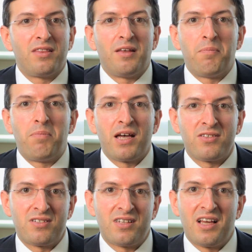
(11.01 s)
the
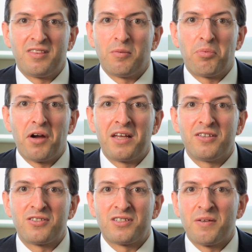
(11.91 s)
best and the
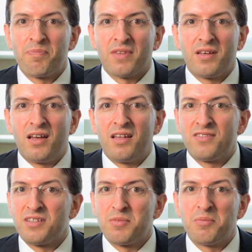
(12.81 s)
brightest
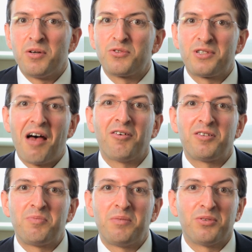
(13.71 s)
and some of the most
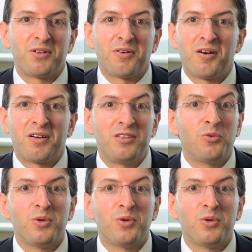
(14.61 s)
talented people there are in the